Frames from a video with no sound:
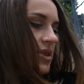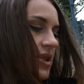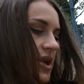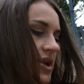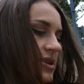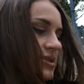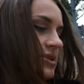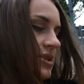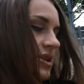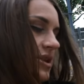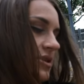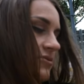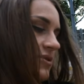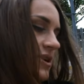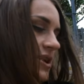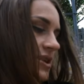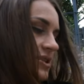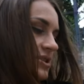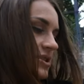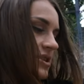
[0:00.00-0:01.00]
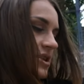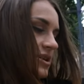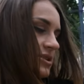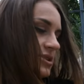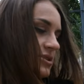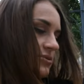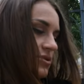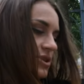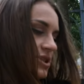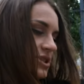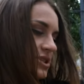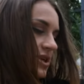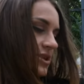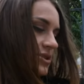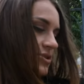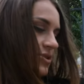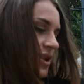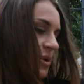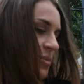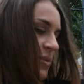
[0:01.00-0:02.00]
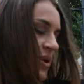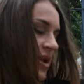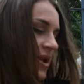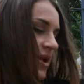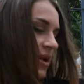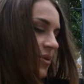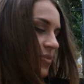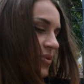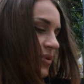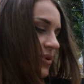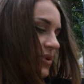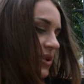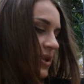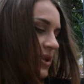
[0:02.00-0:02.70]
Landgericht. That's what it says on the map.